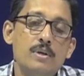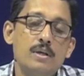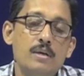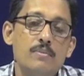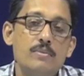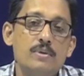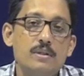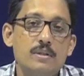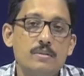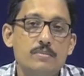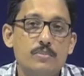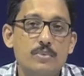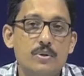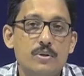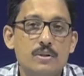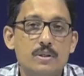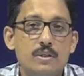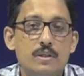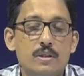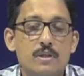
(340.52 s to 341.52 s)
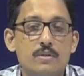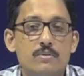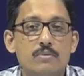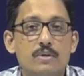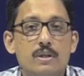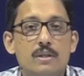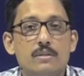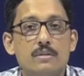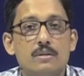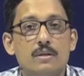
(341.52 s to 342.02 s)
emissive process in
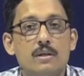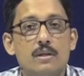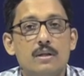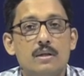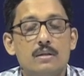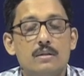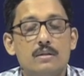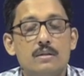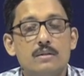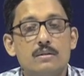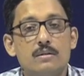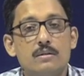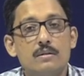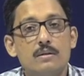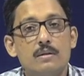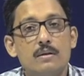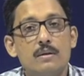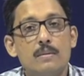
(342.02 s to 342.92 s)
which this